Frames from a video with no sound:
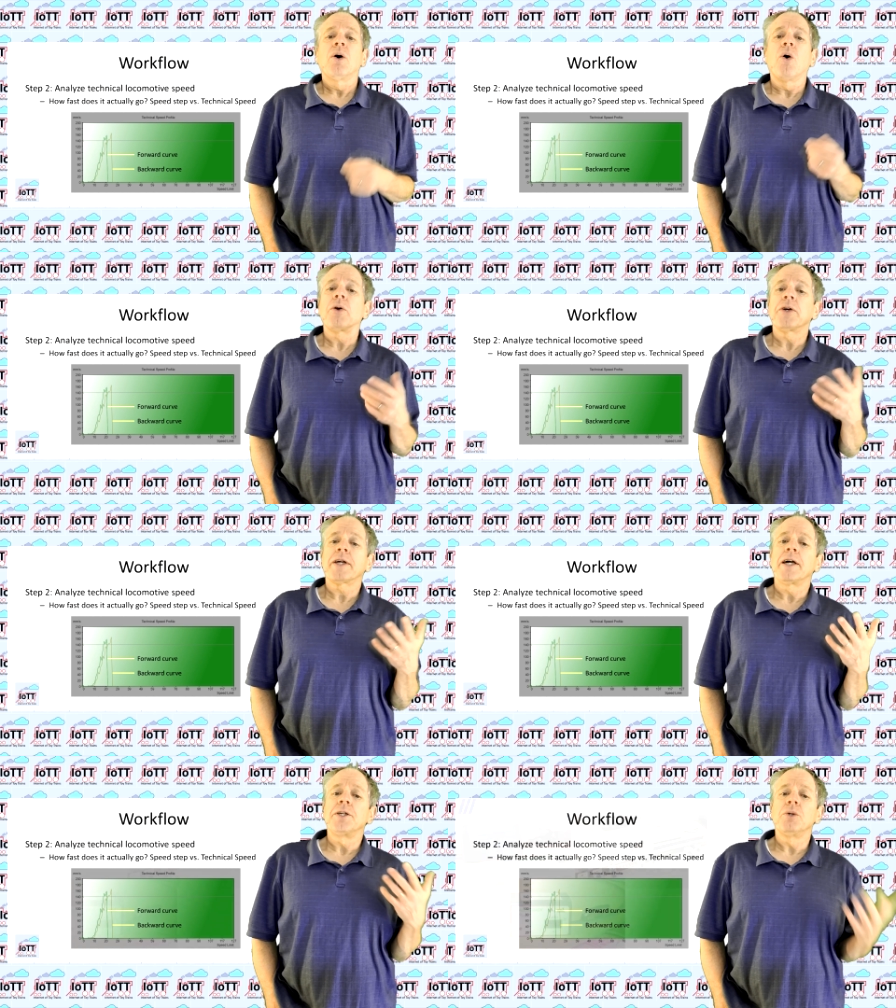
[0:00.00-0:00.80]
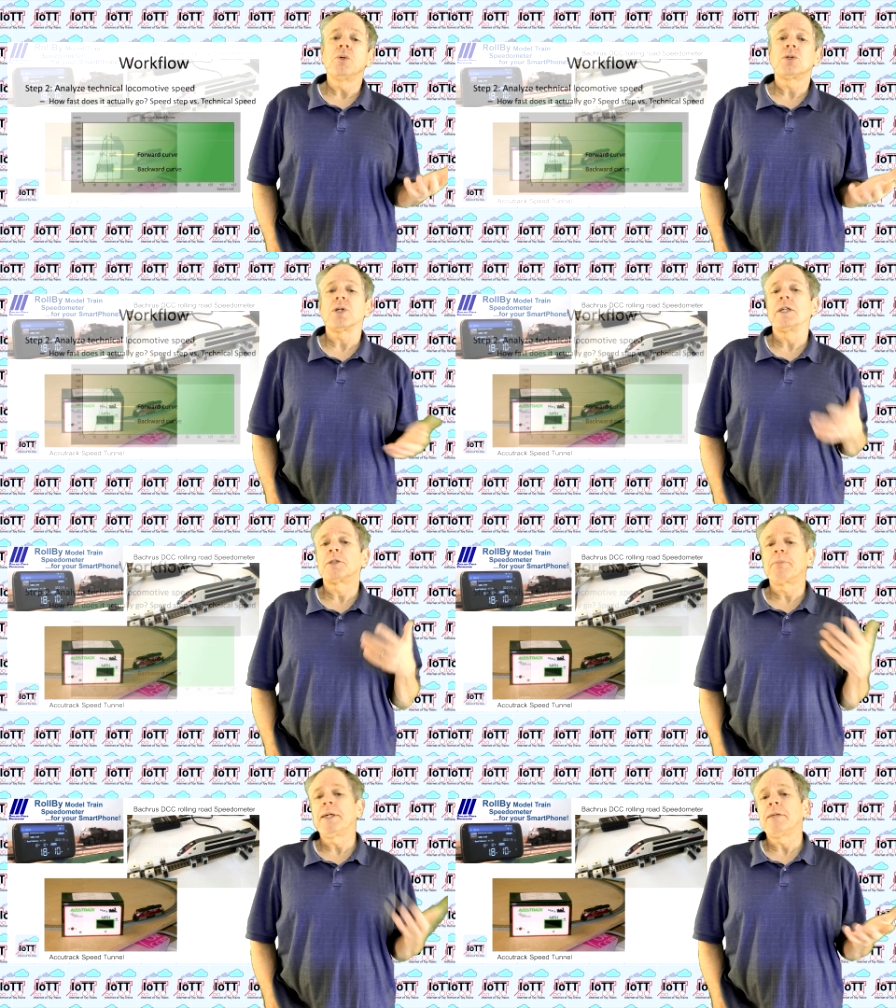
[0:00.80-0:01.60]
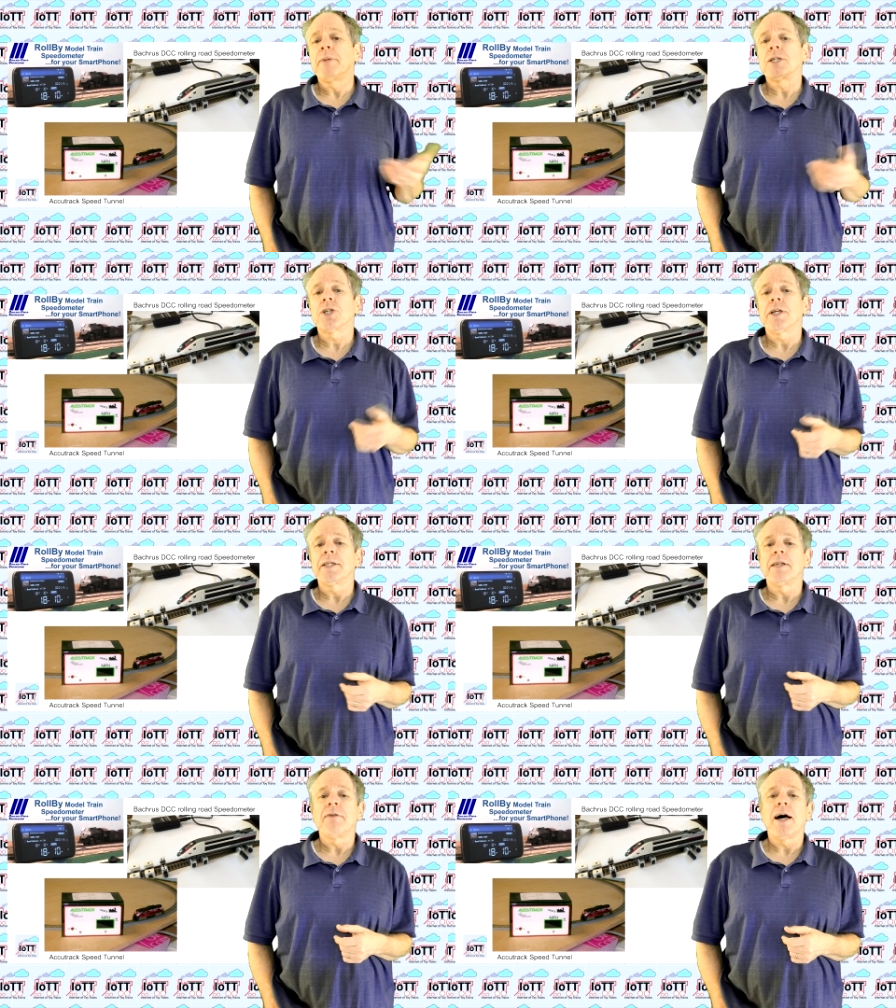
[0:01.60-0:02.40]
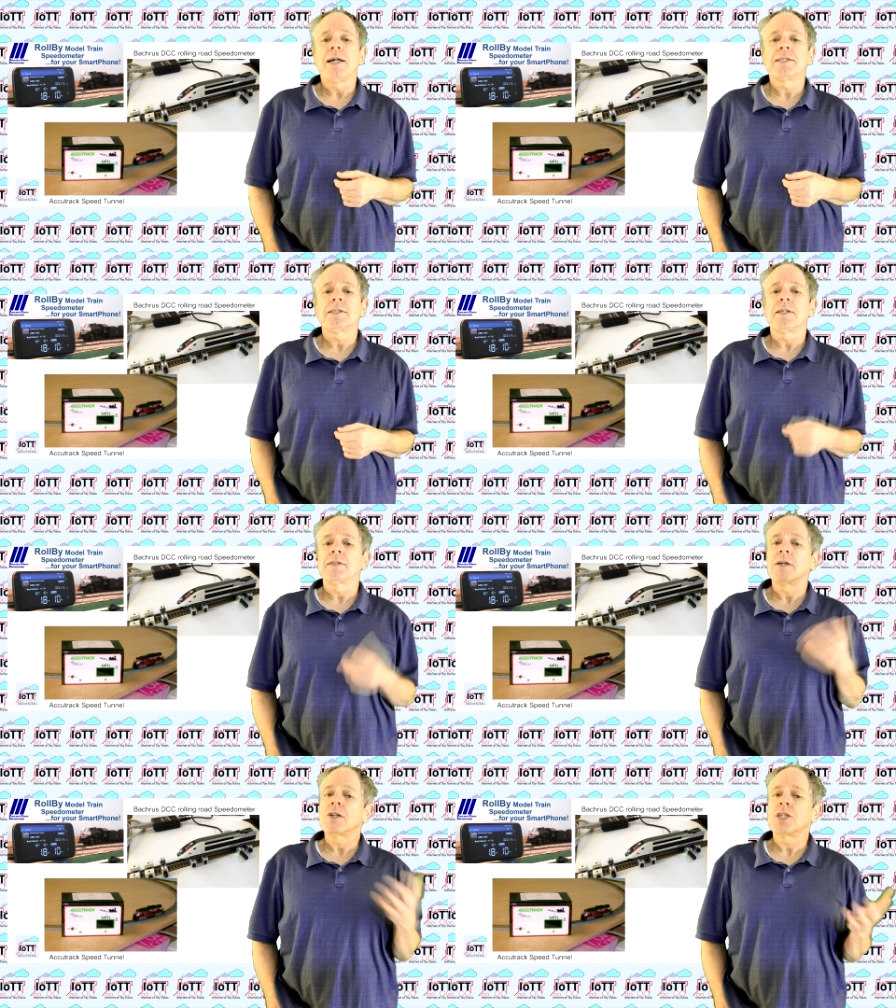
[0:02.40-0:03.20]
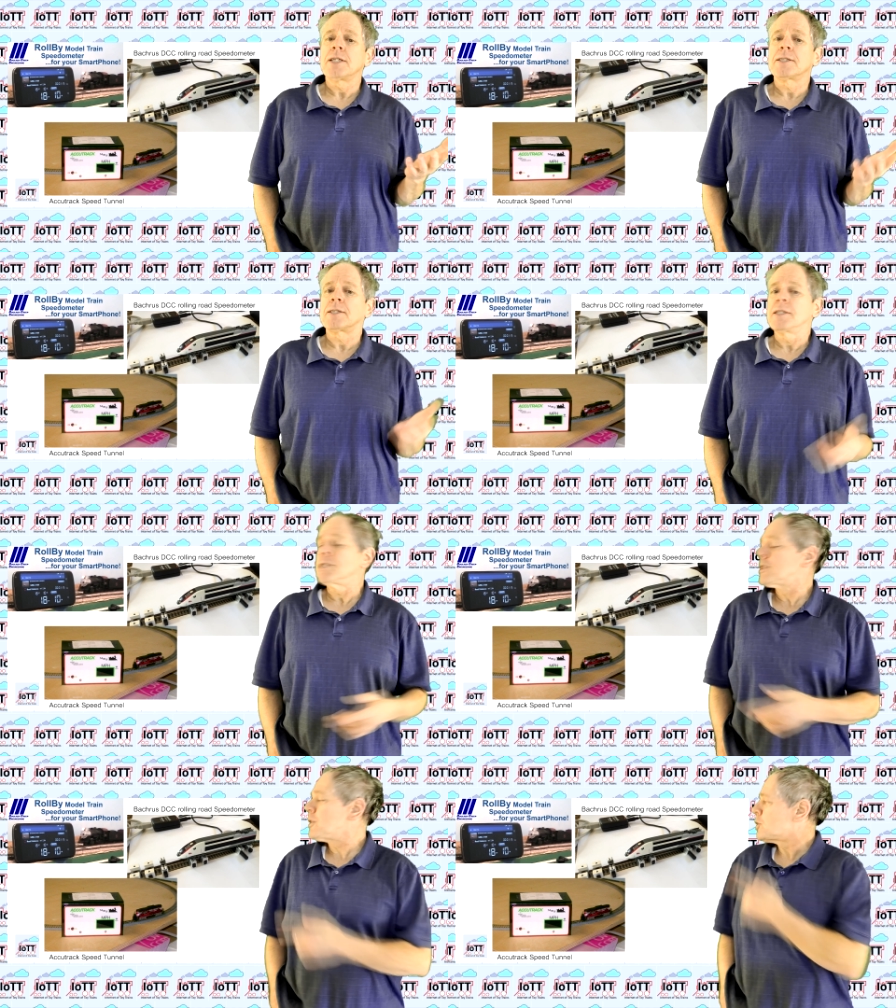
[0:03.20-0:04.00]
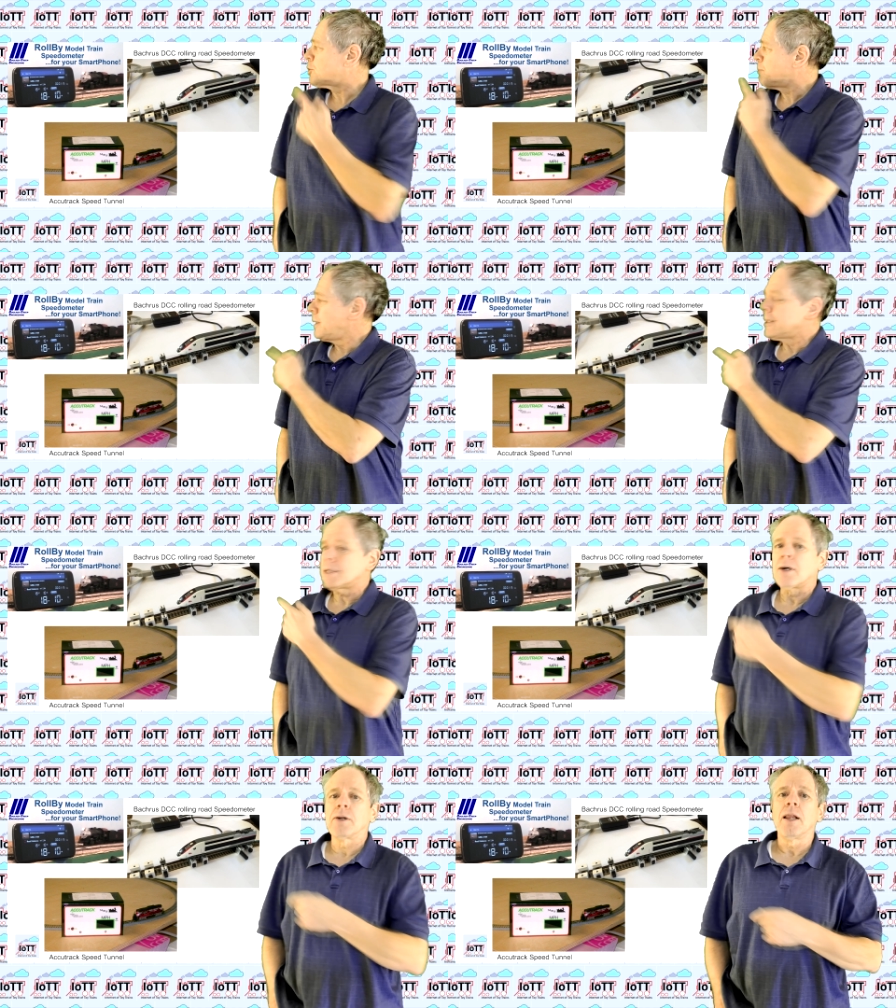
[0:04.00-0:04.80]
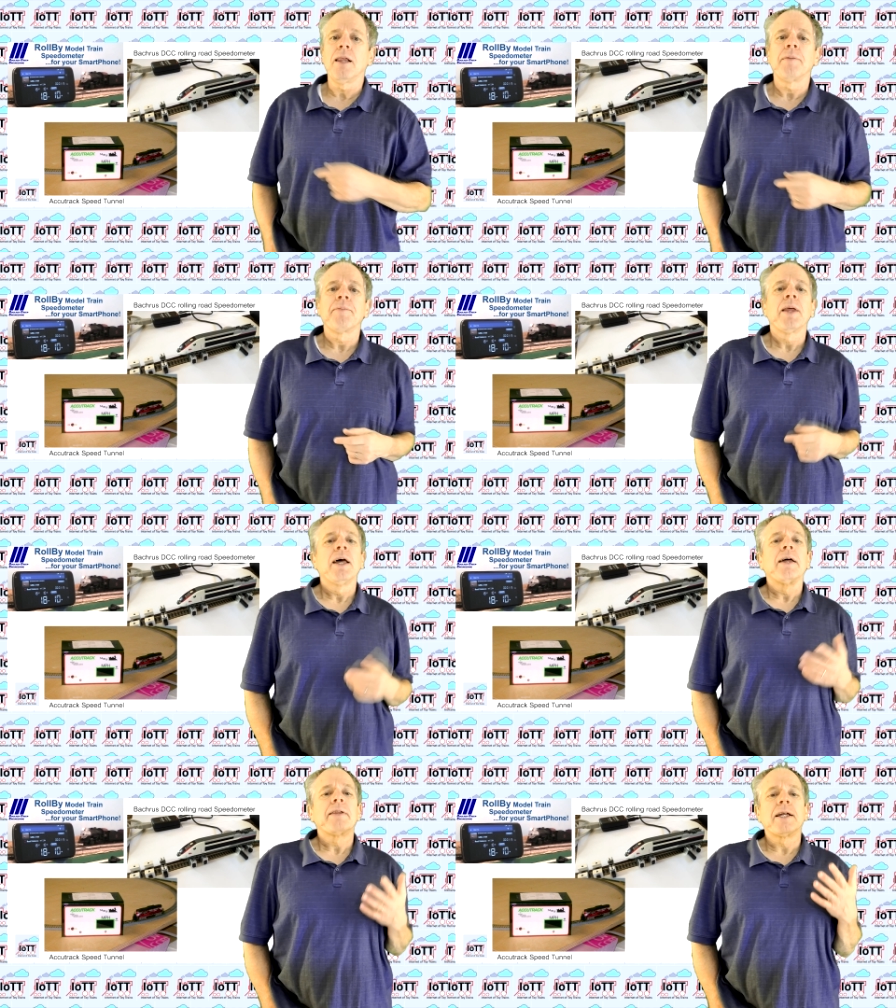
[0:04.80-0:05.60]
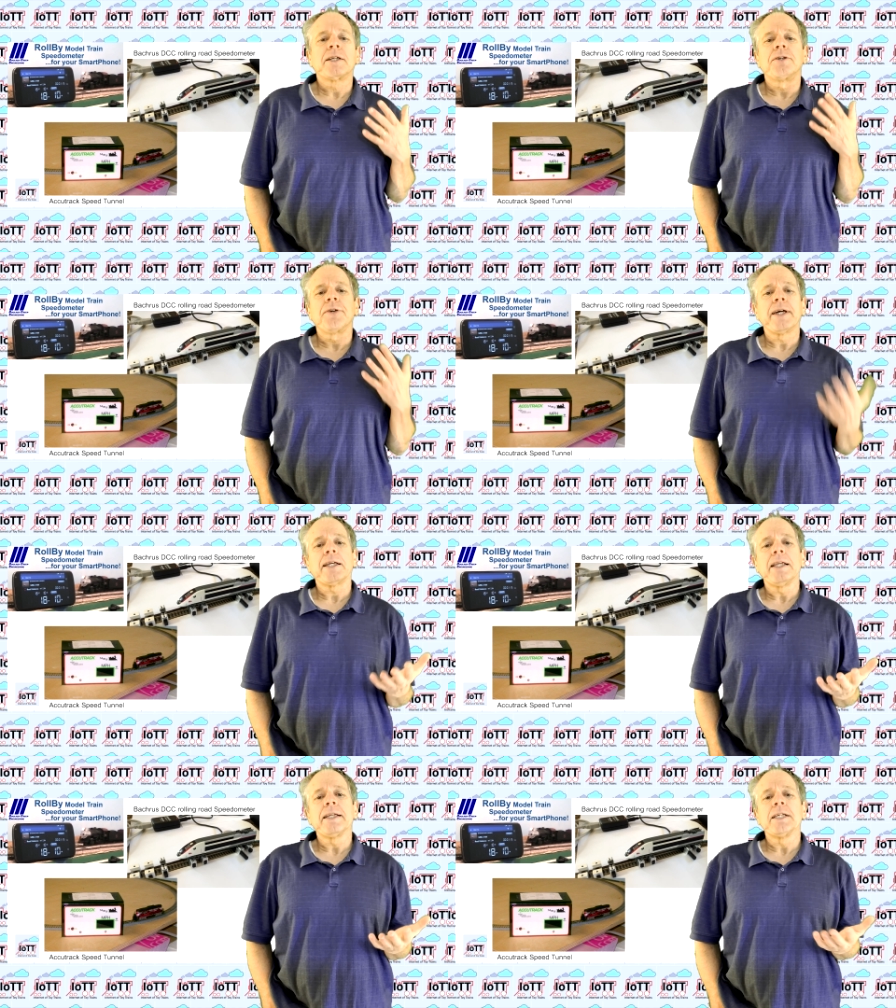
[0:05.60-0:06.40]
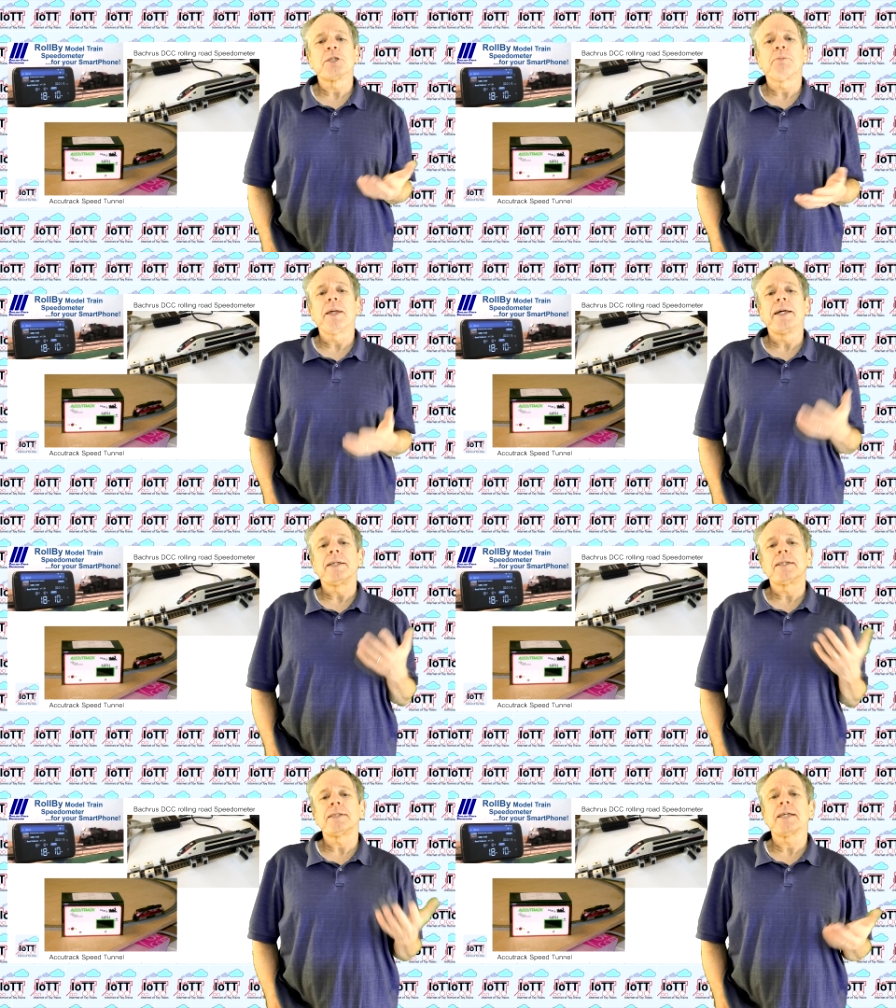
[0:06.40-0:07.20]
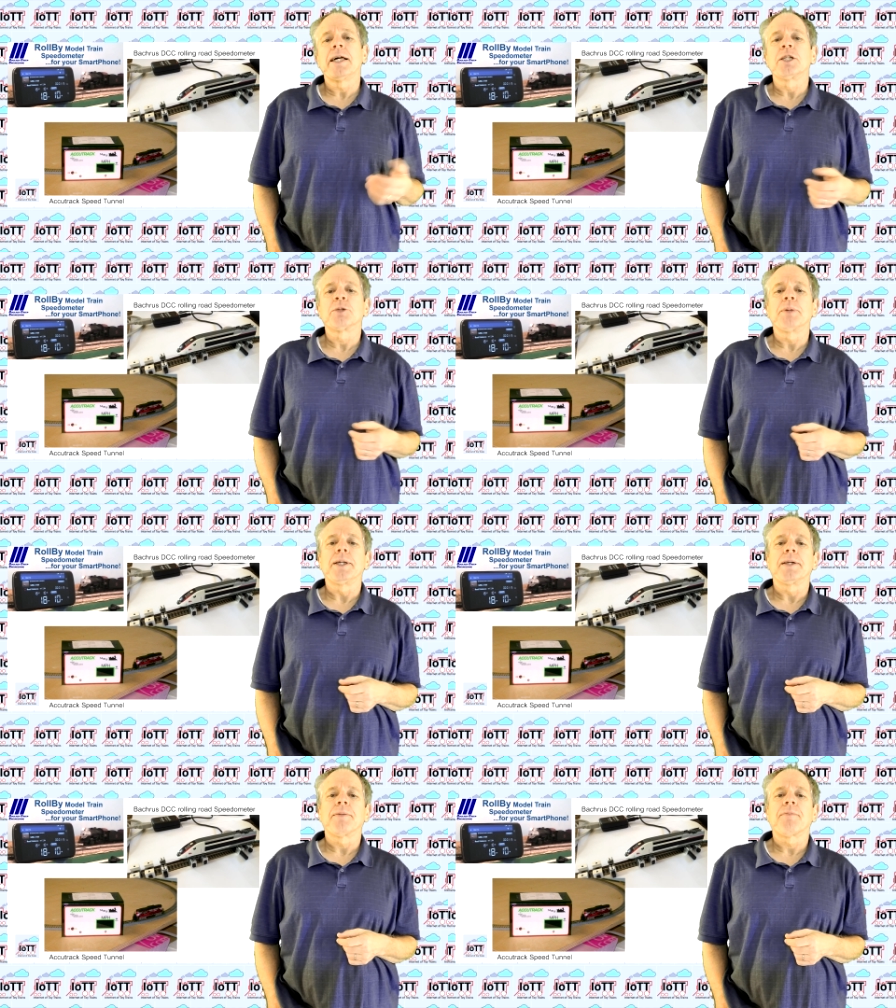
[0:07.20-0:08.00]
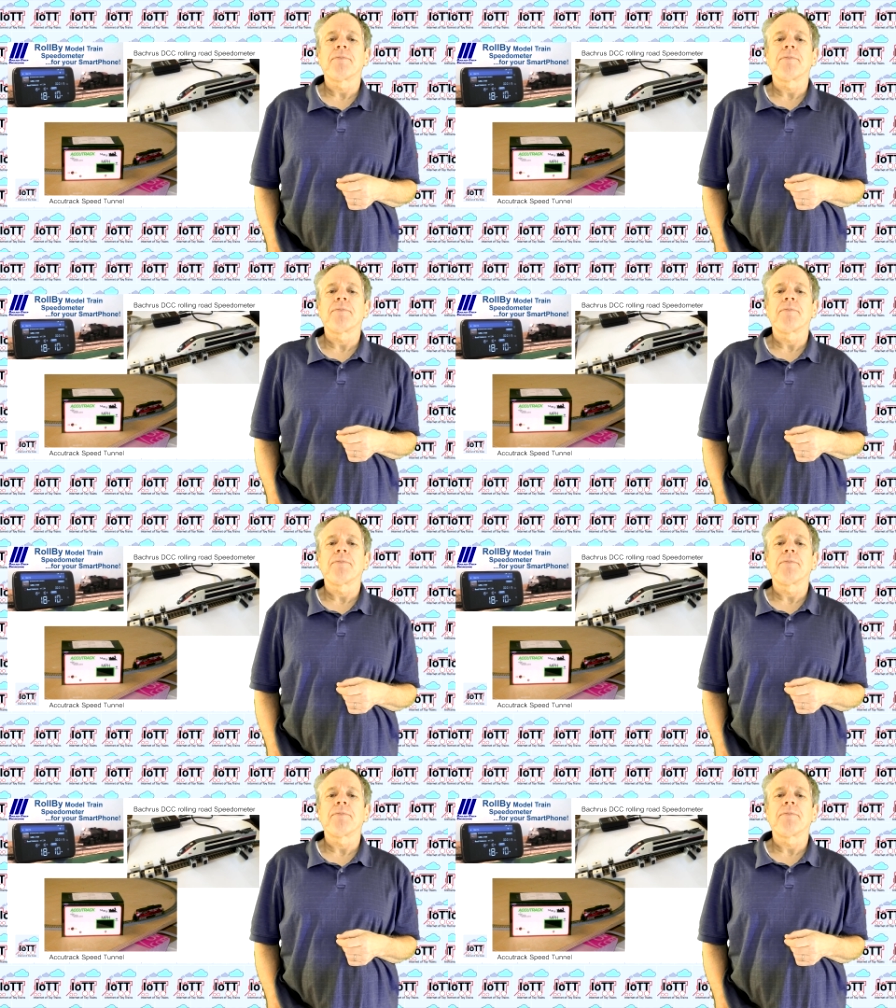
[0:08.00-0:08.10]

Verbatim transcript: or you can use a speed measuring device such as this speed tunnel that directly display the scale speed.